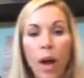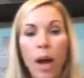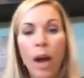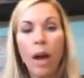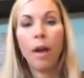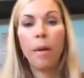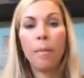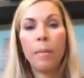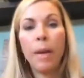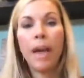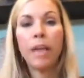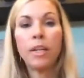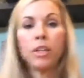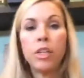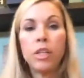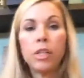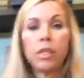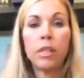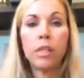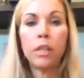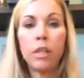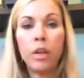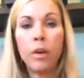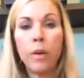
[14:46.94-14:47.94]
I
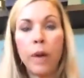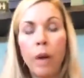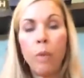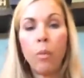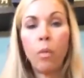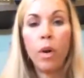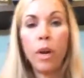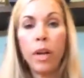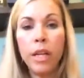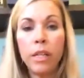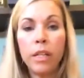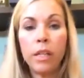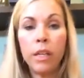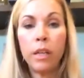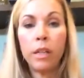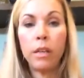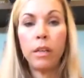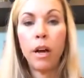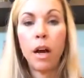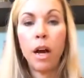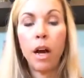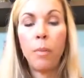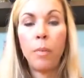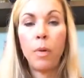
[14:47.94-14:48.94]
just, I wanted
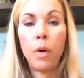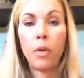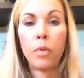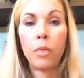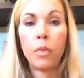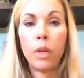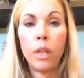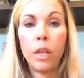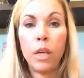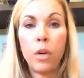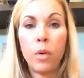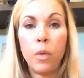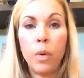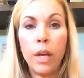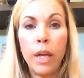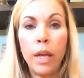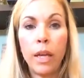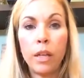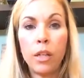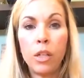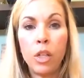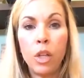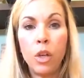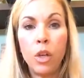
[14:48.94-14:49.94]
to hop on really
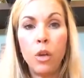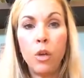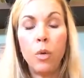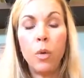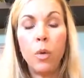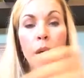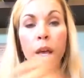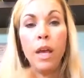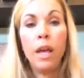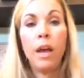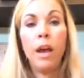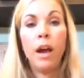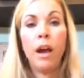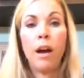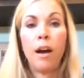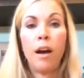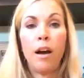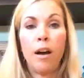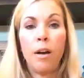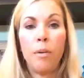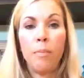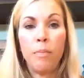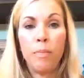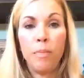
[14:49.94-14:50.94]
quick to
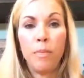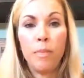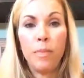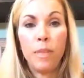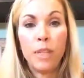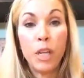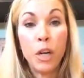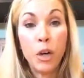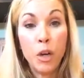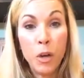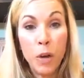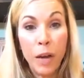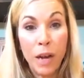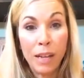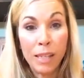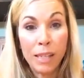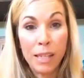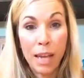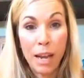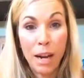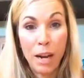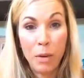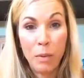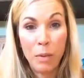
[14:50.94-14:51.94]
tell you how
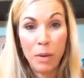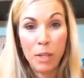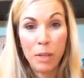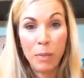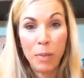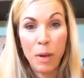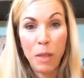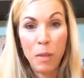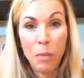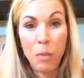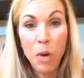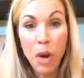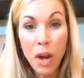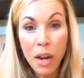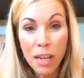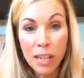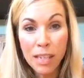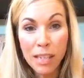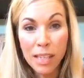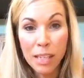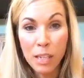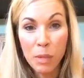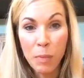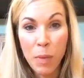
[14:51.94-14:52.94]
excited I was about the
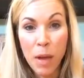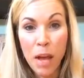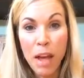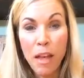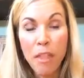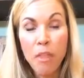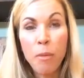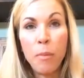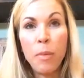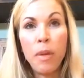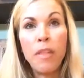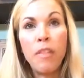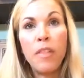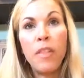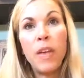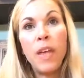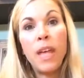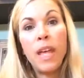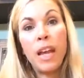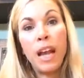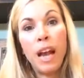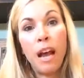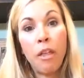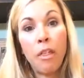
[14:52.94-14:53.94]
products this month, but
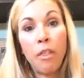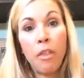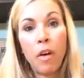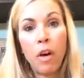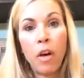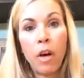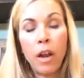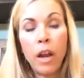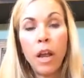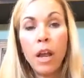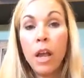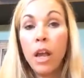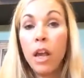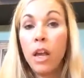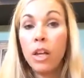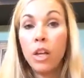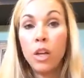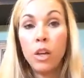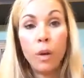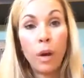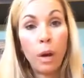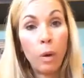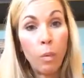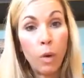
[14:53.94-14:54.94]
then I thought,
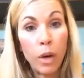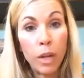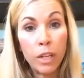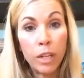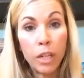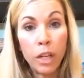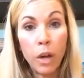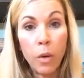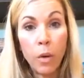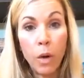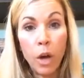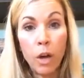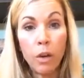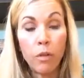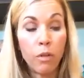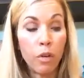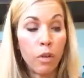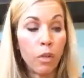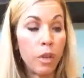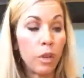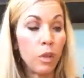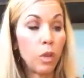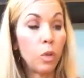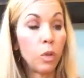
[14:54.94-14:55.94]
I wanted to go
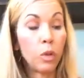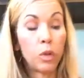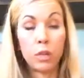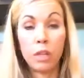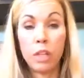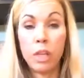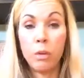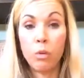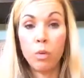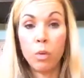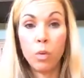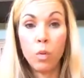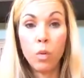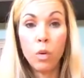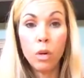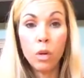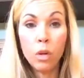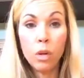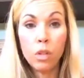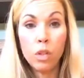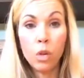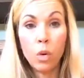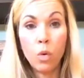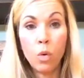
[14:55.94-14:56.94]
over the loyalty
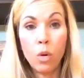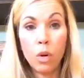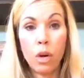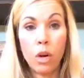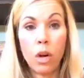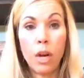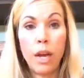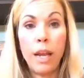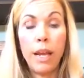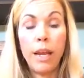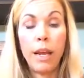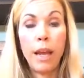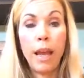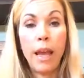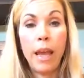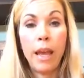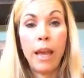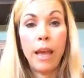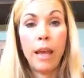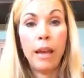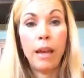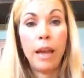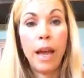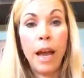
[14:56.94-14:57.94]
rewards ordering
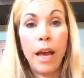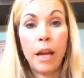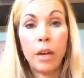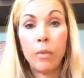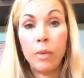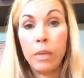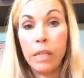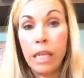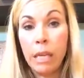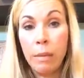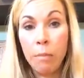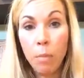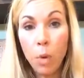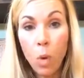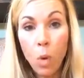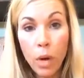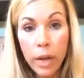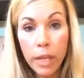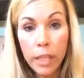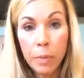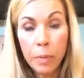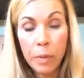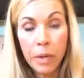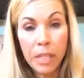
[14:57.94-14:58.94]
and how to redeem
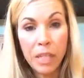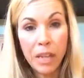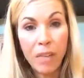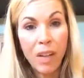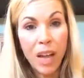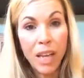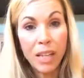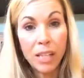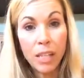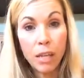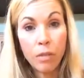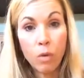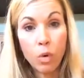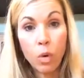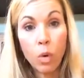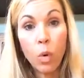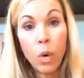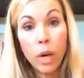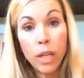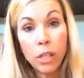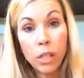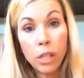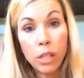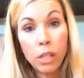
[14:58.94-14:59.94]
points, because I've had several
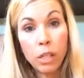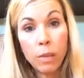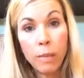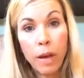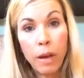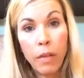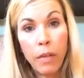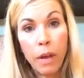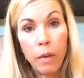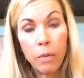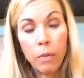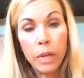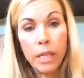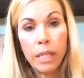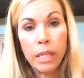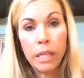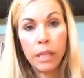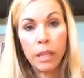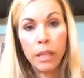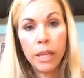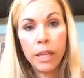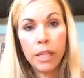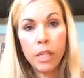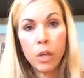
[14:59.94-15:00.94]
questions about that
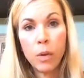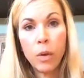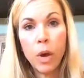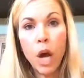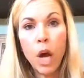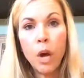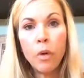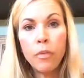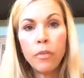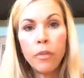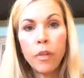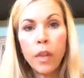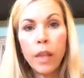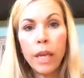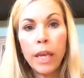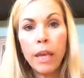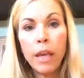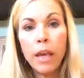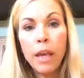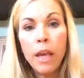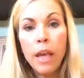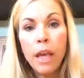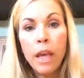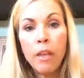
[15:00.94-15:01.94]
recently. So
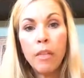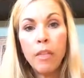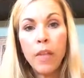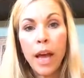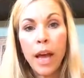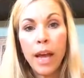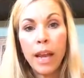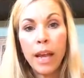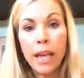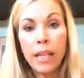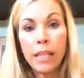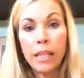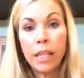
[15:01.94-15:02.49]
hopefully that has